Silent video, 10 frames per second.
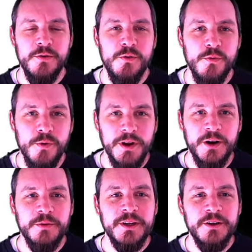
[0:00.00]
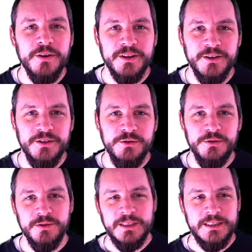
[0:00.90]
what are we going to
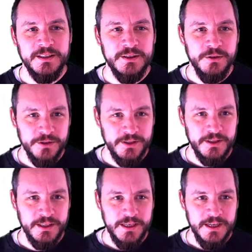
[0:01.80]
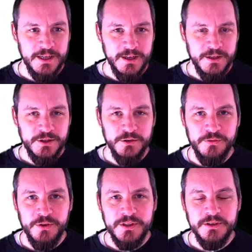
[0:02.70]
do in this course? So
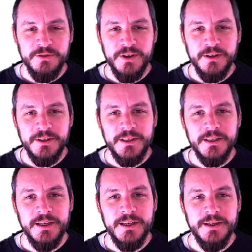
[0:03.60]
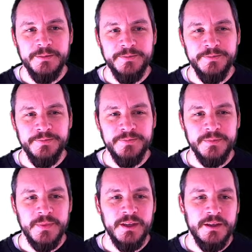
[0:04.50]
first of all,
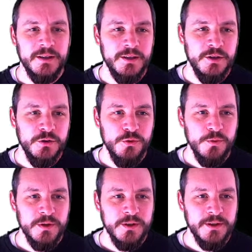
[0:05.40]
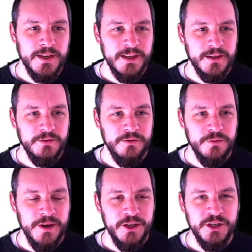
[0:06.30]
you will get
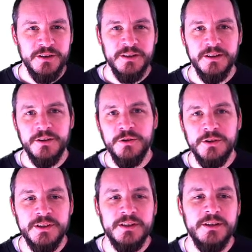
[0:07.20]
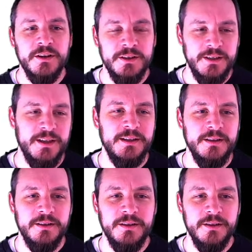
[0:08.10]
information and course
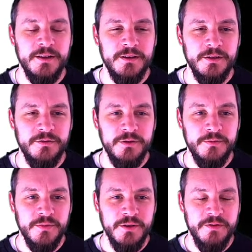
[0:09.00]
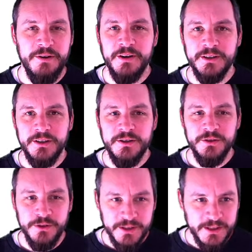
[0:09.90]
content from various
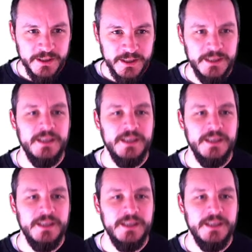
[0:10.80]
sources.